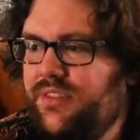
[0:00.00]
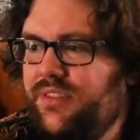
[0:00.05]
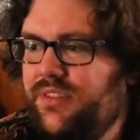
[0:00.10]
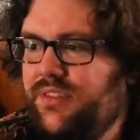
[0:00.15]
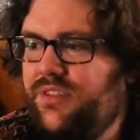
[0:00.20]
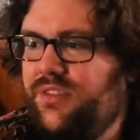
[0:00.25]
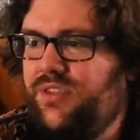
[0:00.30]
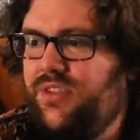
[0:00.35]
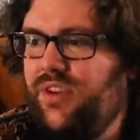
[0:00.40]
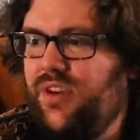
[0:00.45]

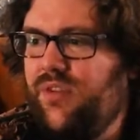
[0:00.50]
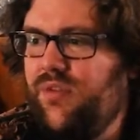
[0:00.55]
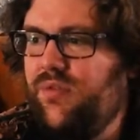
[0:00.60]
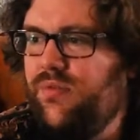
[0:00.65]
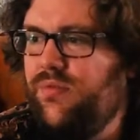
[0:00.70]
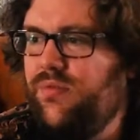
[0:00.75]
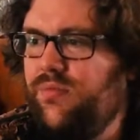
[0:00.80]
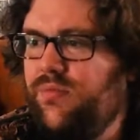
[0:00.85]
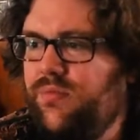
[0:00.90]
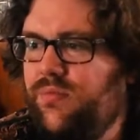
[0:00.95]

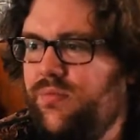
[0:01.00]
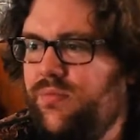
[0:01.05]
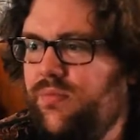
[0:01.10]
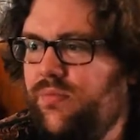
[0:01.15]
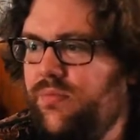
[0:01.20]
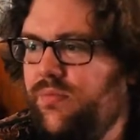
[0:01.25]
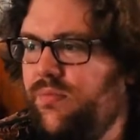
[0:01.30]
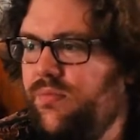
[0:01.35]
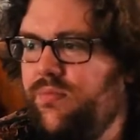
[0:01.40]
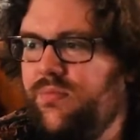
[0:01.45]
So
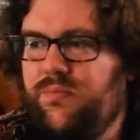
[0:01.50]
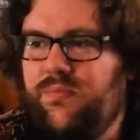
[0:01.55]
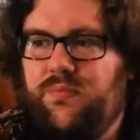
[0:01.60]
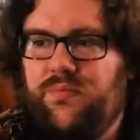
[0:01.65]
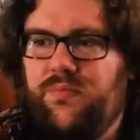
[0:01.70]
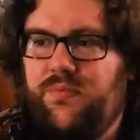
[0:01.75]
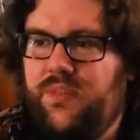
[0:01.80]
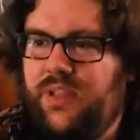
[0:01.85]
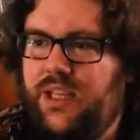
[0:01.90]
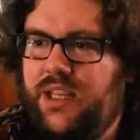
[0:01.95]

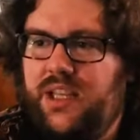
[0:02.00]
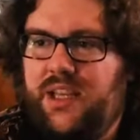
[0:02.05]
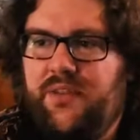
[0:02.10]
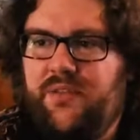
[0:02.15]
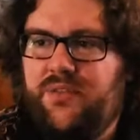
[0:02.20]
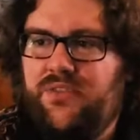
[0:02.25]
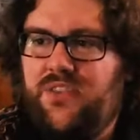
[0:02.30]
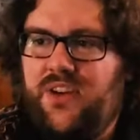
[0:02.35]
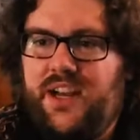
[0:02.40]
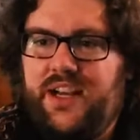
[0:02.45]
it
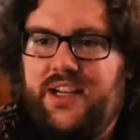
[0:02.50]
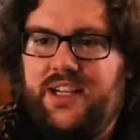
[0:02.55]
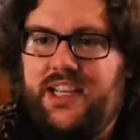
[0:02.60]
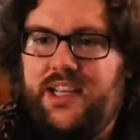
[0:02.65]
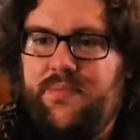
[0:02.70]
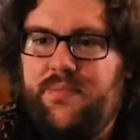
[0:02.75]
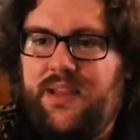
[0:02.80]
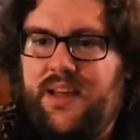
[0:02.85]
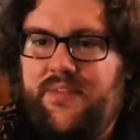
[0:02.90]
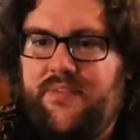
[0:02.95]
was fine to
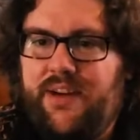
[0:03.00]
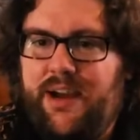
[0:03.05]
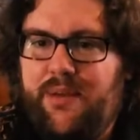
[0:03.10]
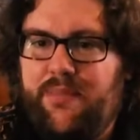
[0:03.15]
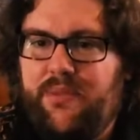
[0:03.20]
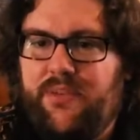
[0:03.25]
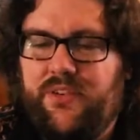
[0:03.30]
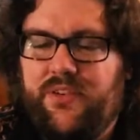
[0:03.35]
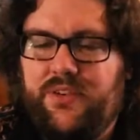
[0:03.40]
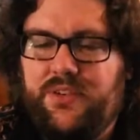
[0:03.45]
keep that
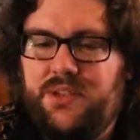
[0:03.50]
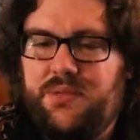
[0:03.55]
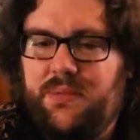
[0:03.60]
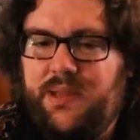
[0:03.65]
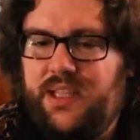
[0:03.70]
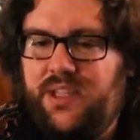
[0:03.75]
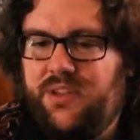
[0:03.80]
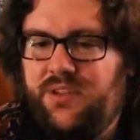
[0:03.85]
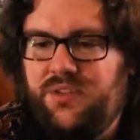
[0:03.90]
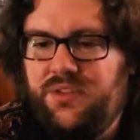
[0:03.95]
vibraphone to
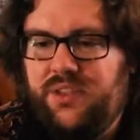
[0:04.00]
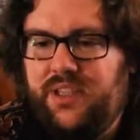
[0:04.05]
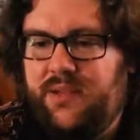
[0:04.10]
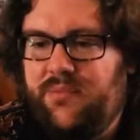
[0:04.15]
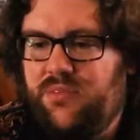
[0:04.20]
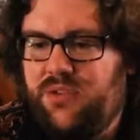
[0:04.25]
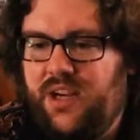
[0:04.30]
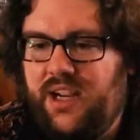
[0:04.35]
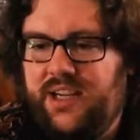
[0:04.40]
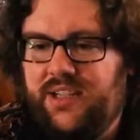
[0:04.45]
me. Usually
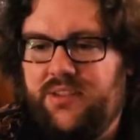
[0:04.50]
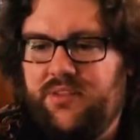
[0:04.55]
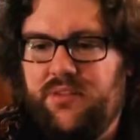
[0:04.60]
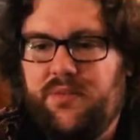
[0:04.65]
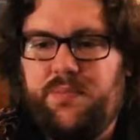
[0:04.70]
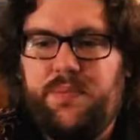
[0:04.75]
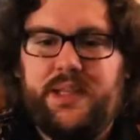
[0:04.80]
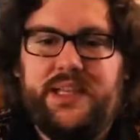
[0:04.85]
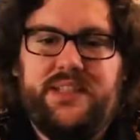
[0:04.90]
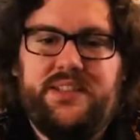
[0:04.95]
I'm trying to
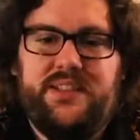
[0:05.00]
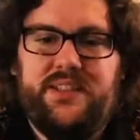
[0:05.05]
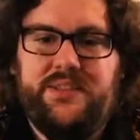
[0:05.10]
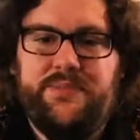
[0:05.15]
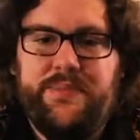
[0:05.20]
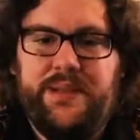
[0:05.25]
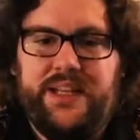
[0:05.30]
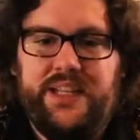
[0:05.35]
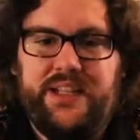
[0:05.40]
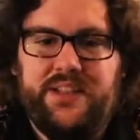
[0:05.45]
replace these
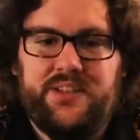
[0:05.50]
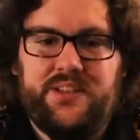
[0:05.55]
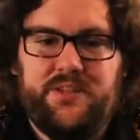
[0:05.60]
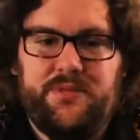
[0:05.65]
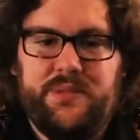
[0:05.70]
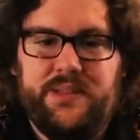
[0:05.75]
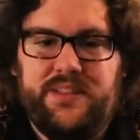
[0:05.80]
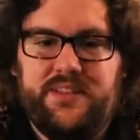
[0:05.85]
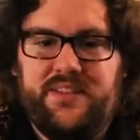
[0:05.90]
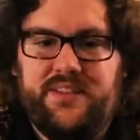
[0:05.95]
MIDI
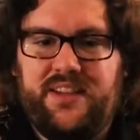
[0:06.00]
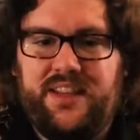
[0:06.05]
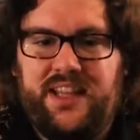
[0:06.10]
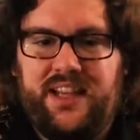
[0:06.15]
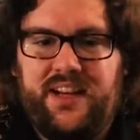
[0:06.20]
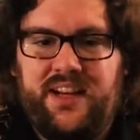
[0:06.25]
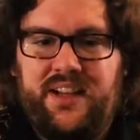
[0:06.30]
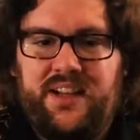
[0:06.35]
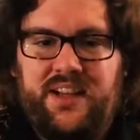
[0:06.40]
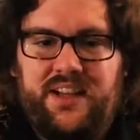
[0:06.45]
instruments
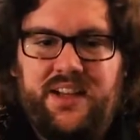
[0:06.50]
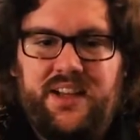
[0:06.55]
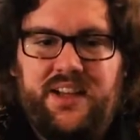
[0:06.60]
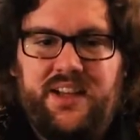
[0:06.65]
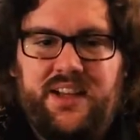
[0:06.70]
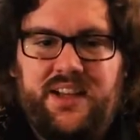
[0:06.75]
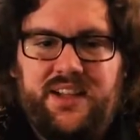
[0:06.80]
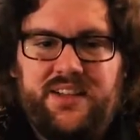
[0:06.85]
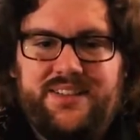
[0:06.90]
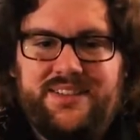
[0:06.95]
that
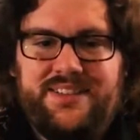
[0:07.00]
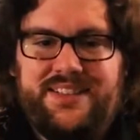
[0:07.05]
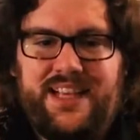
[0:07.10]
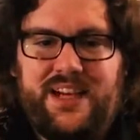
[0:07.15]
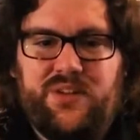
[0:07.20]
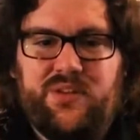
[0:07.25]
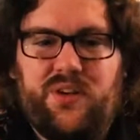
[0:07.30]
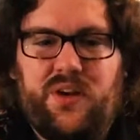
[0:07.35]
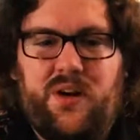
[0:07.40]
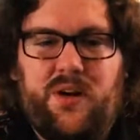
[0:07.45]

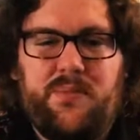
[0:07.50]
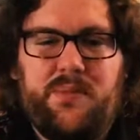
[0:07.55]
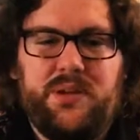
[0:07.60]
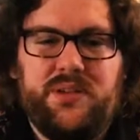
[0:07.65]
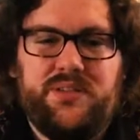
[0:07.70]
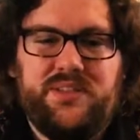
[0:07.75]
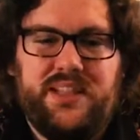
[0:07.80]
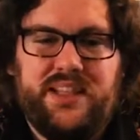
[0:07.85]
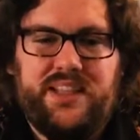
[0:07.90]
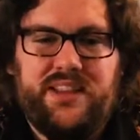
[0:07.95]
sound
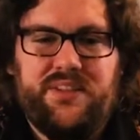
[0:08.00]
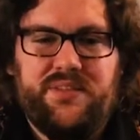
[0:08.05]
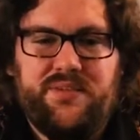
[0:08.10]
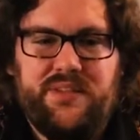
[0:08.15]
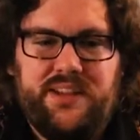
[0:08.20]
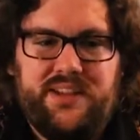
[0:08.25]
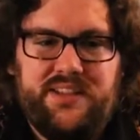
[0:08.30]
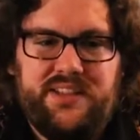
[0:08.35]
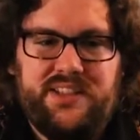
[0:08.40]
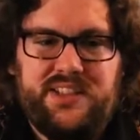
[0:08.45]
almost like the
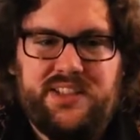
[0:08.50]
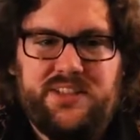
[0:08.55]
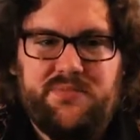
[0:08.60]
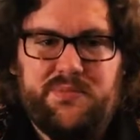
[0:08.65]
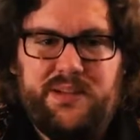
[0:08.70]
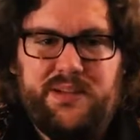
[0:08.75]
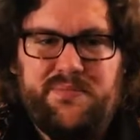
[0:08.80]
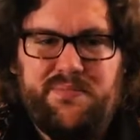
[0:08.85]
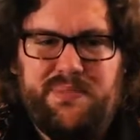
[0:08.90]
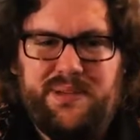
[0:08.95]
real
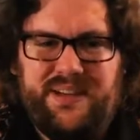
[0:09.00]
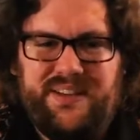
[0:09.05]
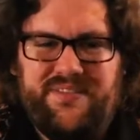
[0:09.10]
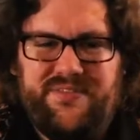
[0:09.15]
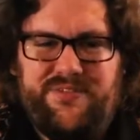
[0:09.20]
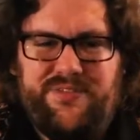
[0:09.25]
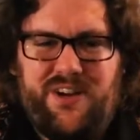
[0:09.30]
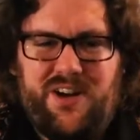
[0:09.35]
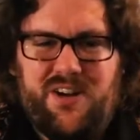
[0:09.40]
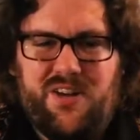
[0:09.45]
instrument, but
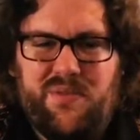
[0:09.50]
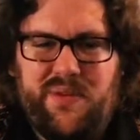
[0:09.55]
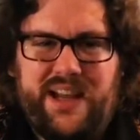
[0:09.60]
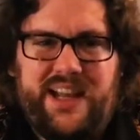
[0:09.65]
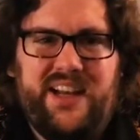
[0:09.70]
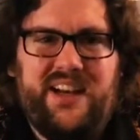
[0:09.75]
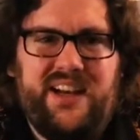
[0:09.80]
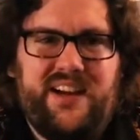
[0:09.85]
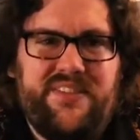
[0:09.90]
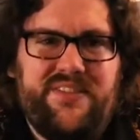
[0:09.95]
far
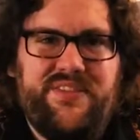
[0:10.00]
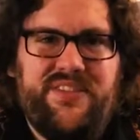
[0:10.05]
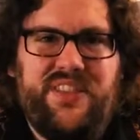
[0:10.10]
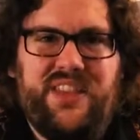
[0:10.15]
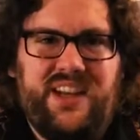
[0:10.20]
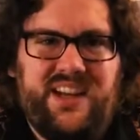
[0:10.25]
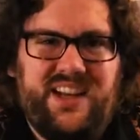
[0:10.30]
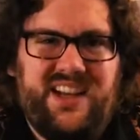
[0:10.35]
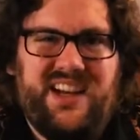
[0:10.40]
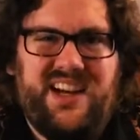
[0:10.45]
away enough
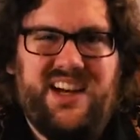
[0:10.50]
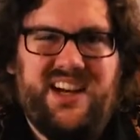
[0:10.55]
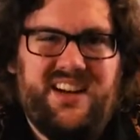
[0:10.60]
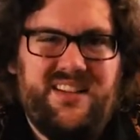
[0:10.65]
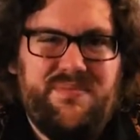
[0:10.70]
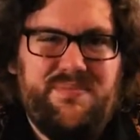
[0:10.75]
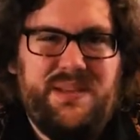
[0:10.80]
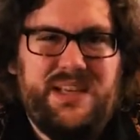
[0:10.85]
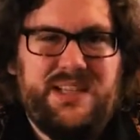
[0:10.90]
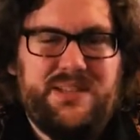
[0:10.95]
that it kind
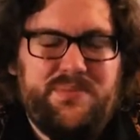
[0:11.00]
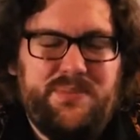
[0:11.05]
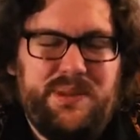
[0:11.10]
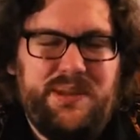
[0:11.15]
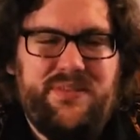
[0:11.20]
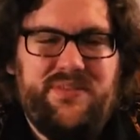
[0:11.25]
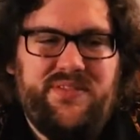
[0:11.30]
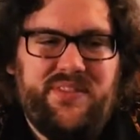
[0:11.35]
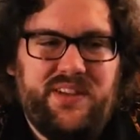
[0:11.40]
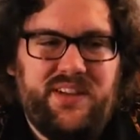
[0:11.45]
of makes
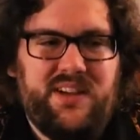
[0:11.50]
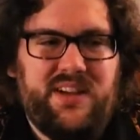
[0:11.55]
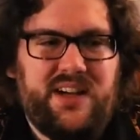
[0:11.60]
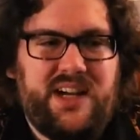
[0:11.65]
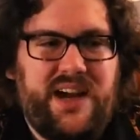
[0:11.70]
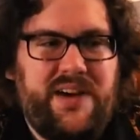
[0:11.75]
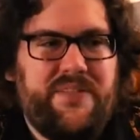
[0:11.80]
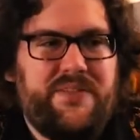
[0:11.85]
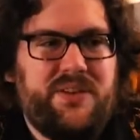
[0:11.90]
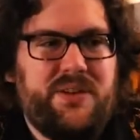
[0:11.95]
me feel
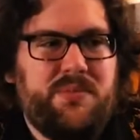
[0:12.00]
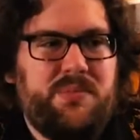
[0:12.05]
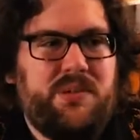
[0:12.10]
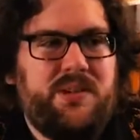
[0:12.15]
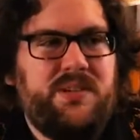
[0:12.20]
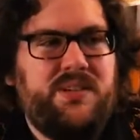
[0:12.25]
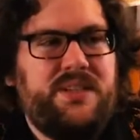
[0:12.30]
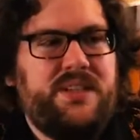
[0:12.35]
uncomfortable.